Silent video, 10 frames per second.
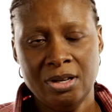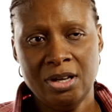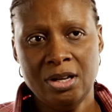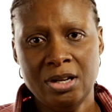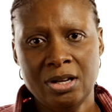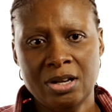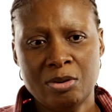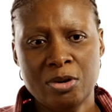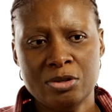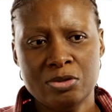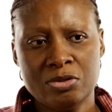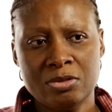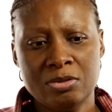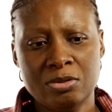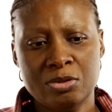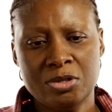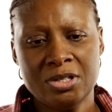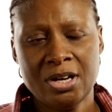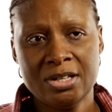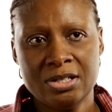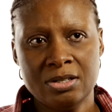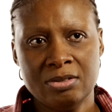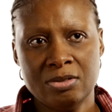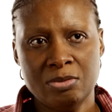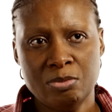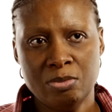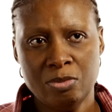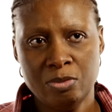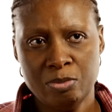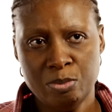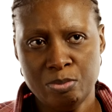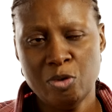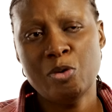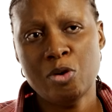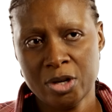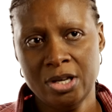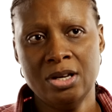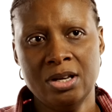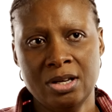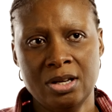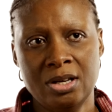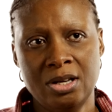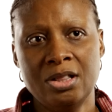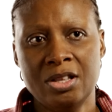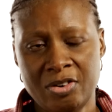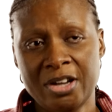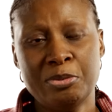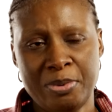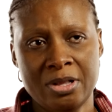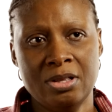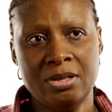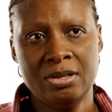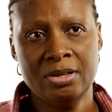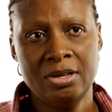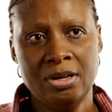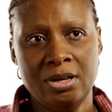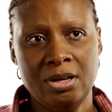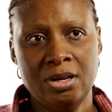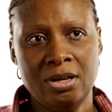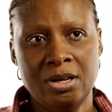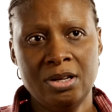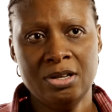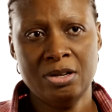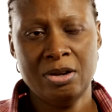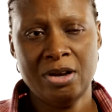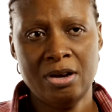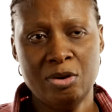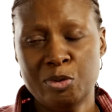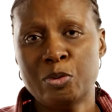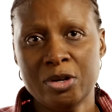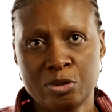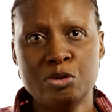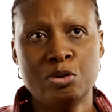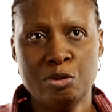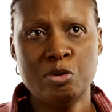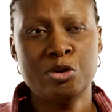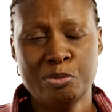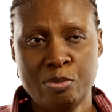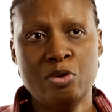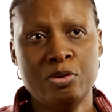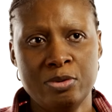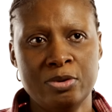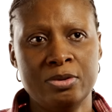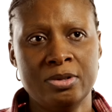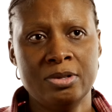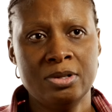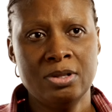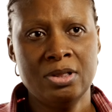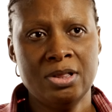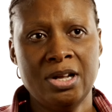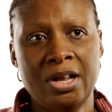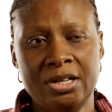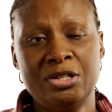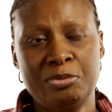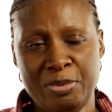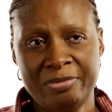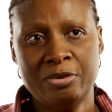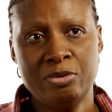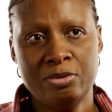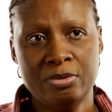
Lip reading: And I want to start more walking in the right path. And I would want to know God more than I did before.